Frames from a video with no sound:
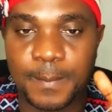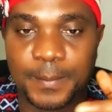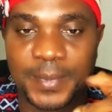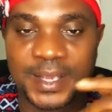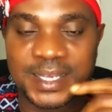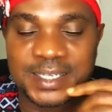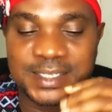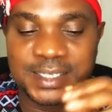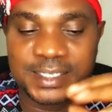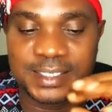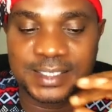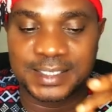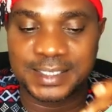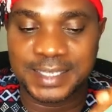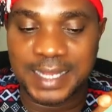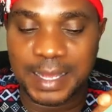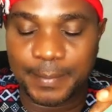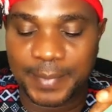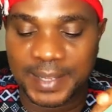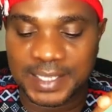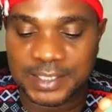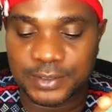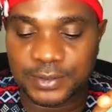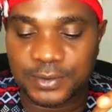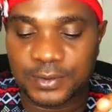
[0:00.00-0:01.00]
paste it in
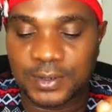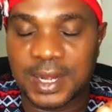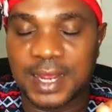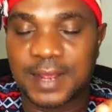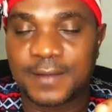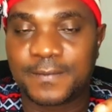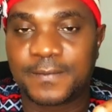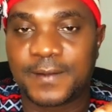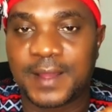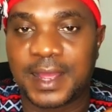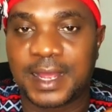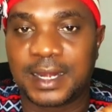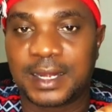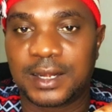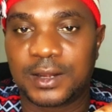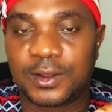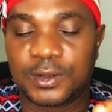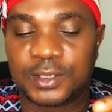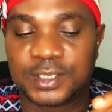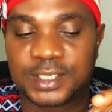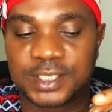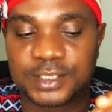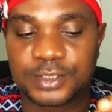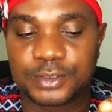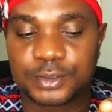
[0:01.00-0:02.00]
that particular file
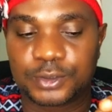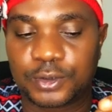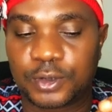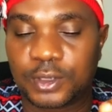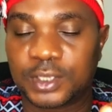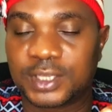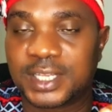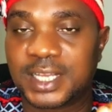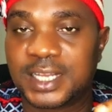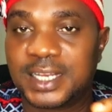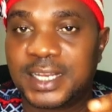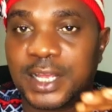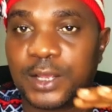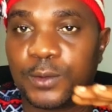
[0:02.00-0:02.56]
or digital content